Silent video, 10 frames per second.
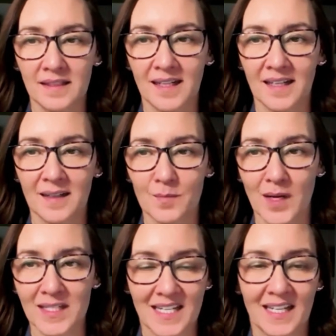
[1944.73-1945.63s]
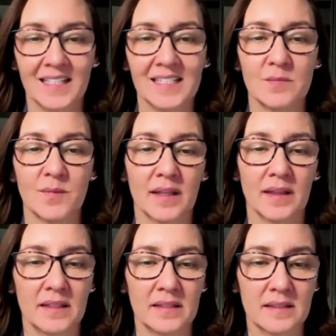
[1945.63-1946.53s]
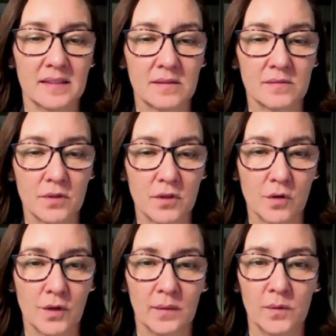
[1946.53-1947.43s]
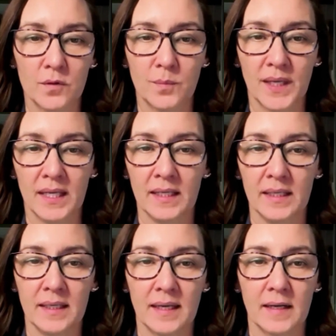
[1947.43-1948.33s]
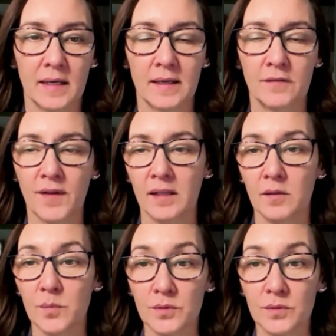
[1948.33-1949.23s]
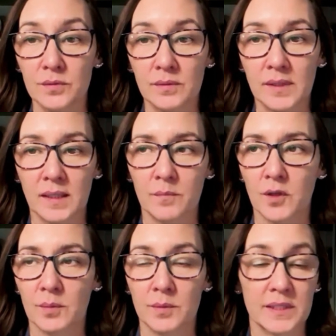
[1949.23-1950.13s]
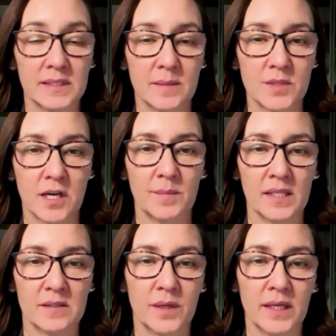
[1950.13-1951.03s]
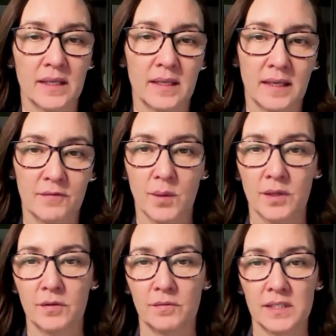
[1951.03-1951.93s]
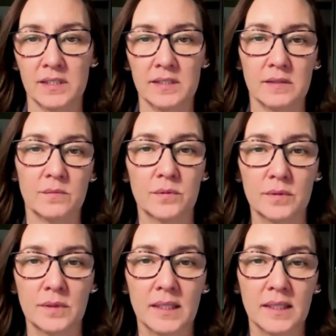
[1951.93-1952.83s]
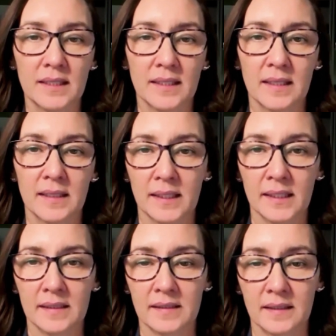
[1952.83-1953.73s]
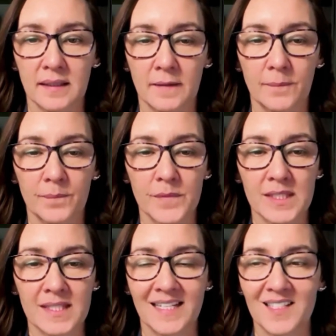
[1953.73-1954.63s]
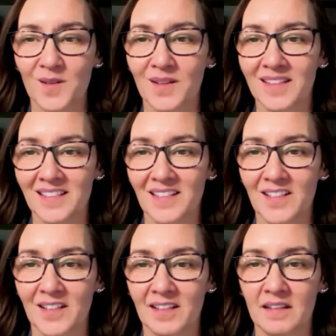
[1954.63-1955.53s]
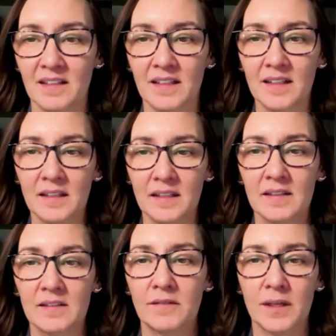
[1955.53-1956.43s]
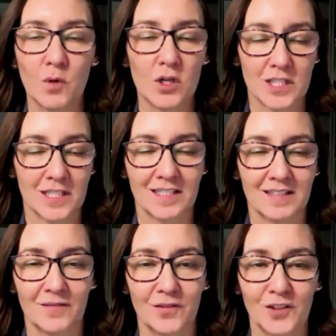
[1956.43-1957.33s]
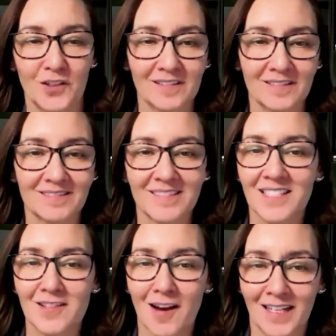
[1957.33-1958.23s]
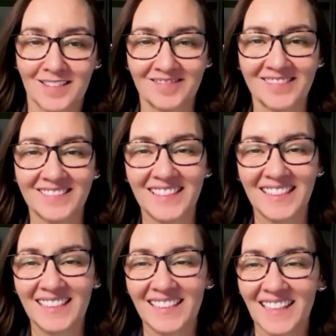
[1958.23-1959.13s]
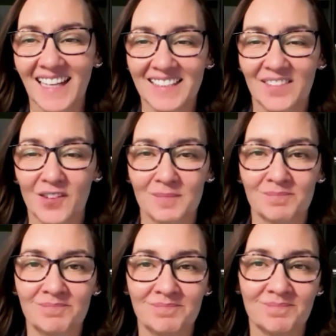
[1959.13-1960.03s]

by text, but this recording will be available probably sometime next week, and everyone who registered will get a link sent to it, so you can rewatch it if you desire. Thanks everyone.